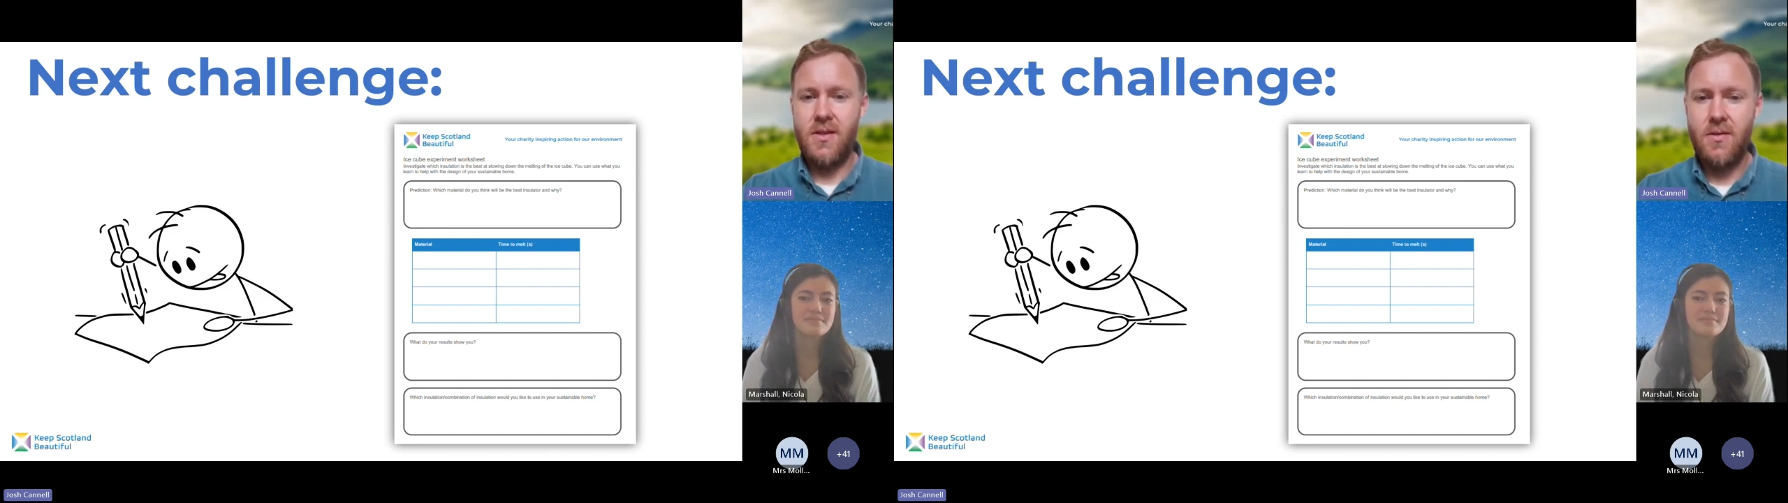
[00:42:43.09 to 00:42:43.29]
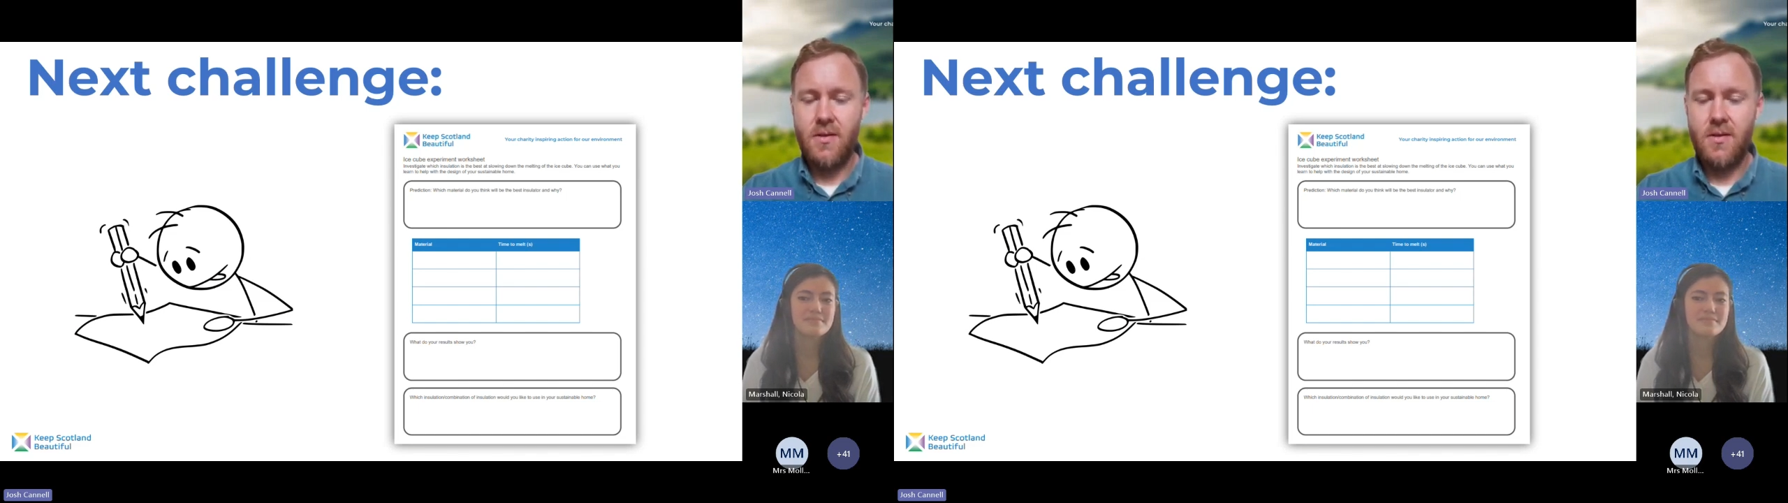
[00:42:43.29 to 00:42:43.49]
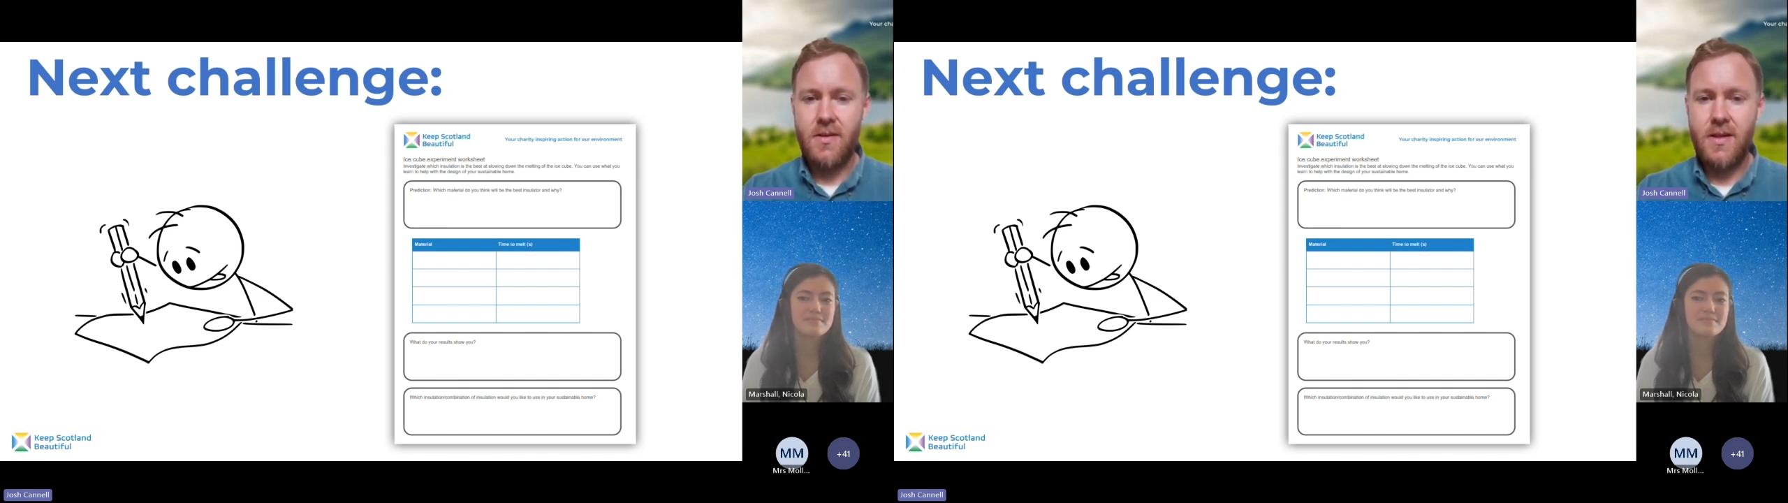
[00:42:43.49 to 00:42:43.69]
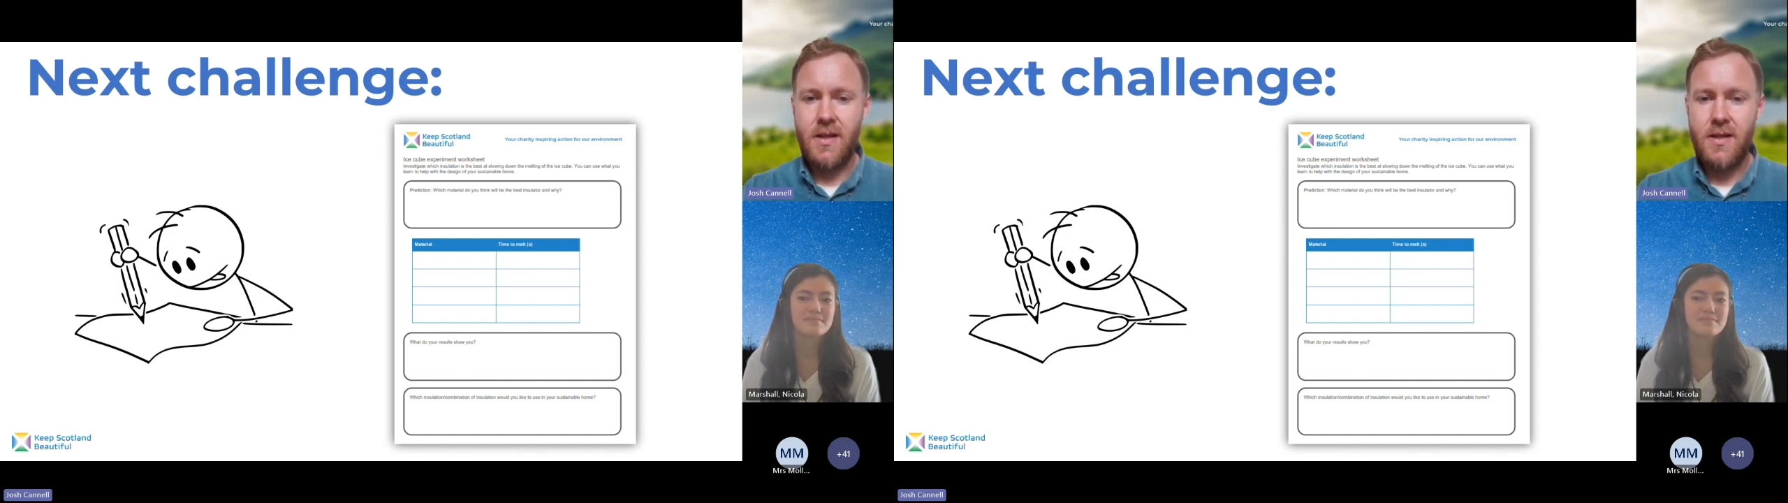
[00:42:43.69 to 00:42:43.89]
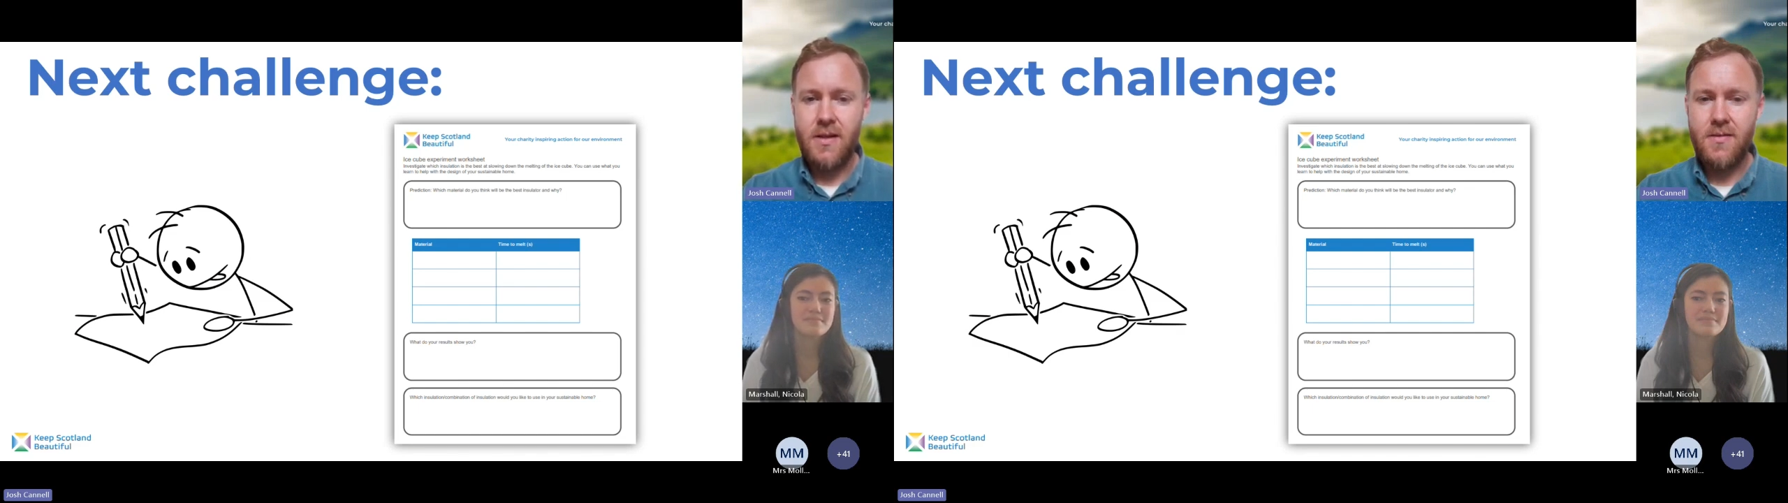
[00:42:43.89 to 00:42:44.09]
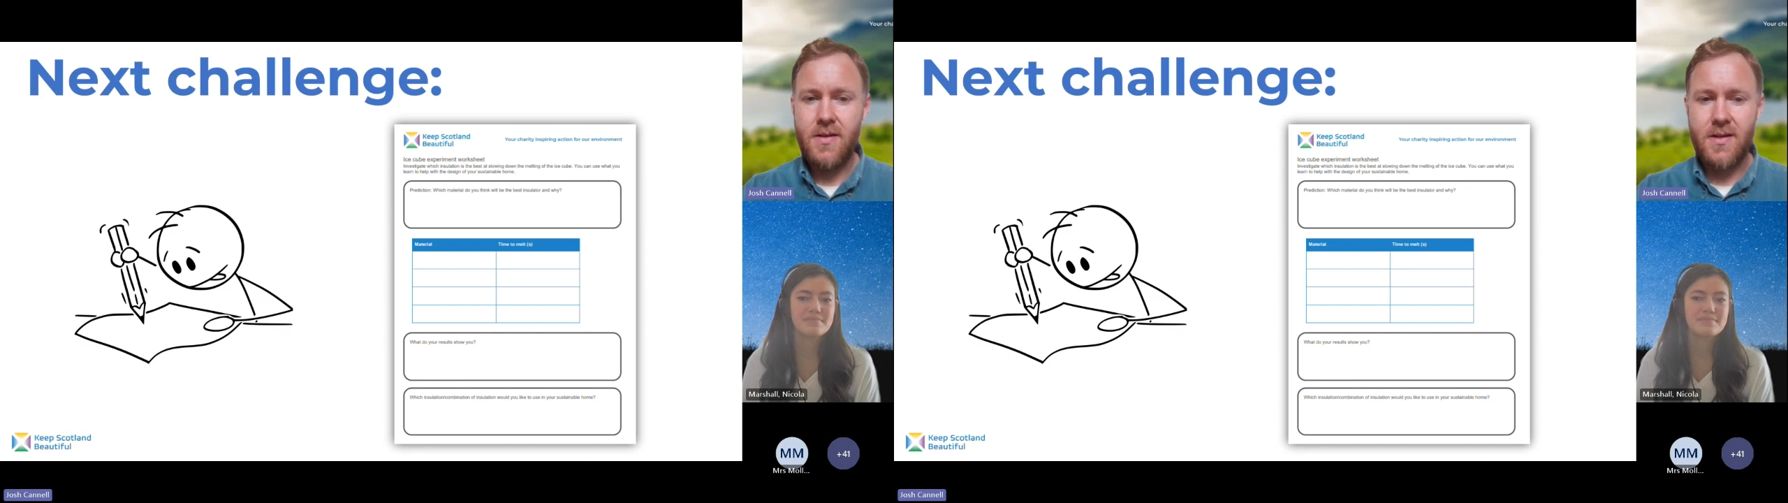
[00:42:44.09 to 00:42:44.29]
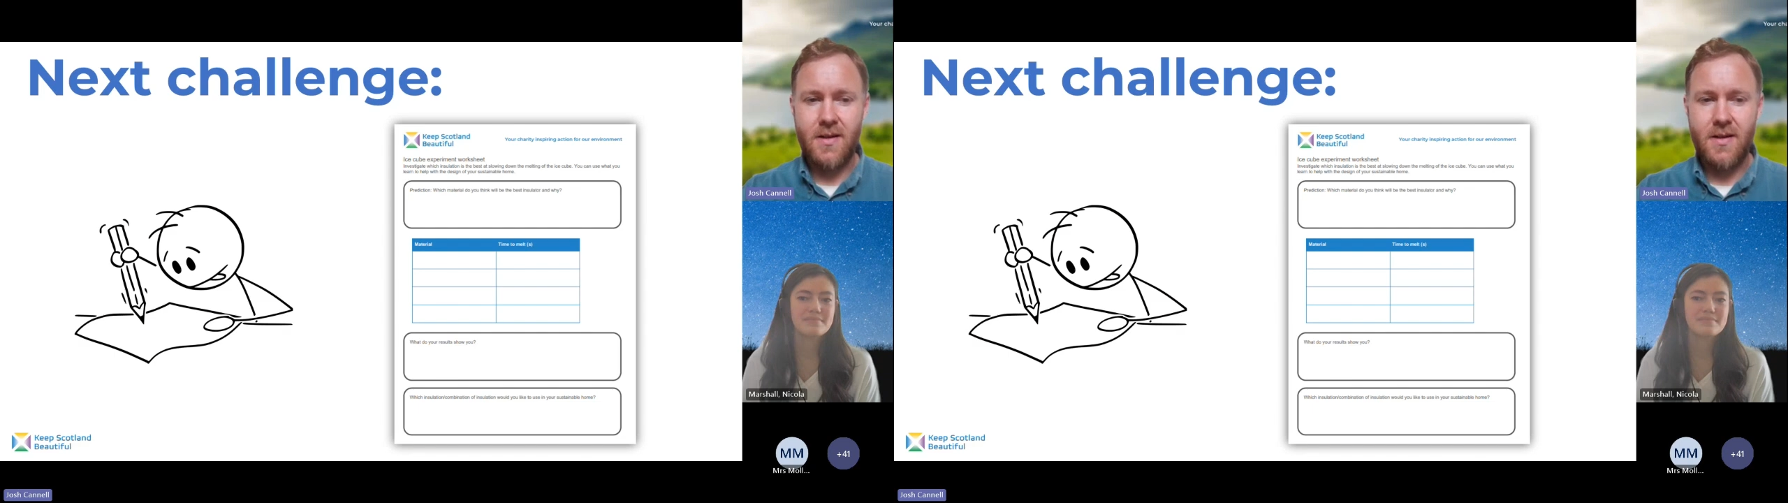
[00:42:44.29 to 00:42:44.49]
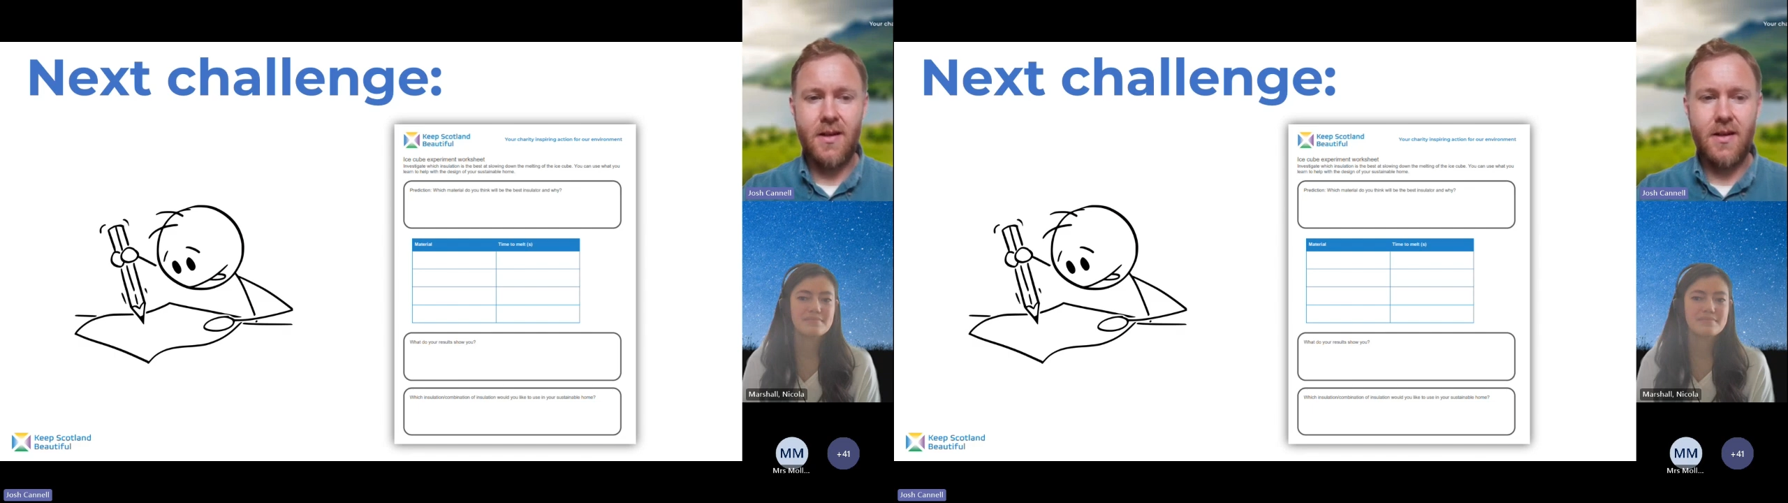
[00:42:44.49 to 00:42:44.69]
to continue
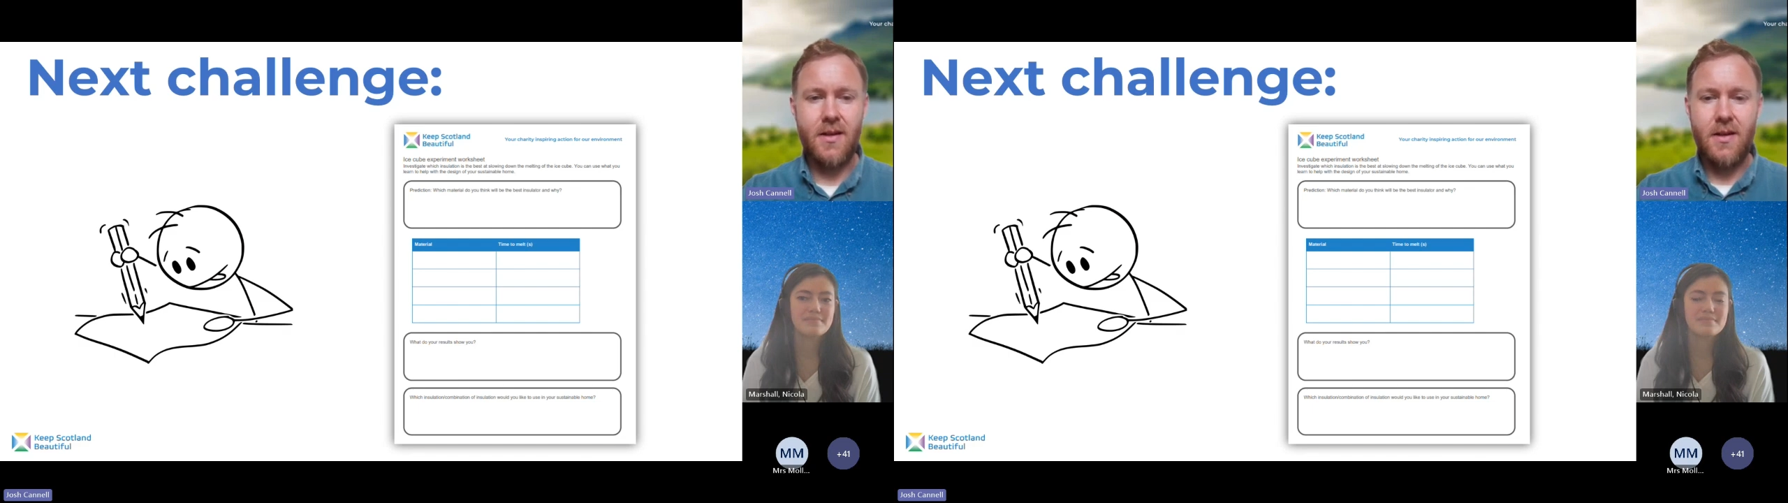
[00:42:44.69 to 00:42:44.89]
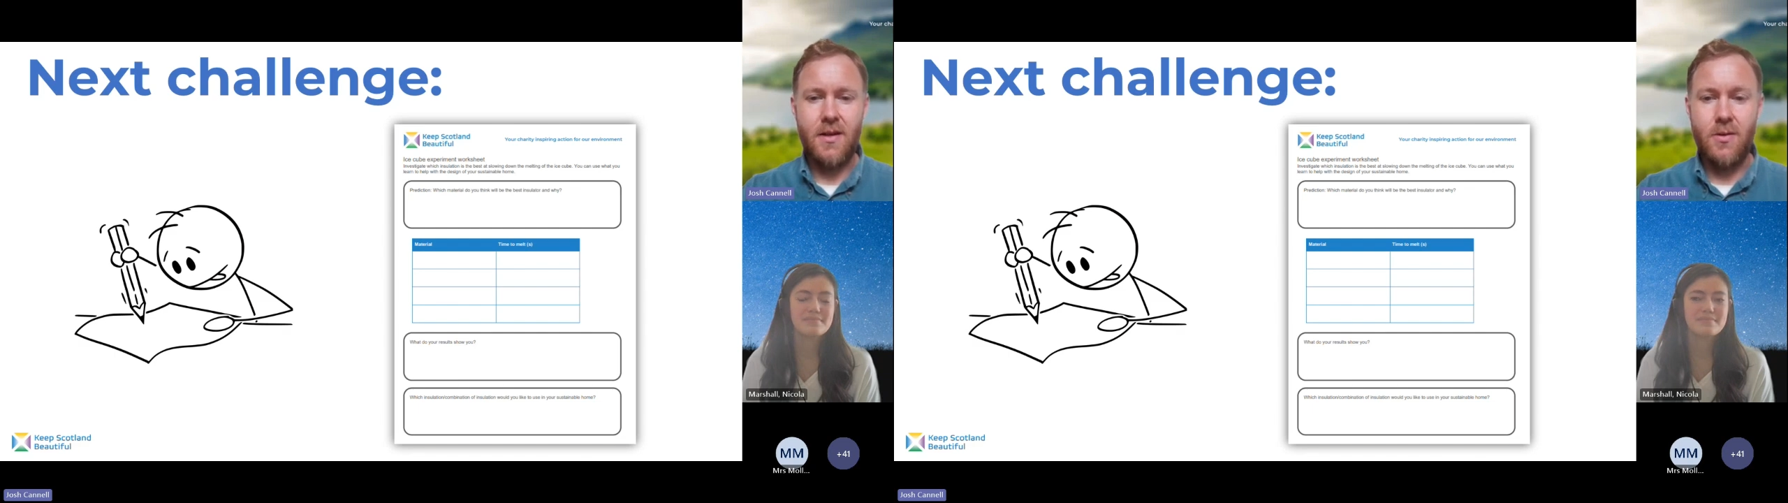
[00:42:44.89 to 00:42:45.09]
designing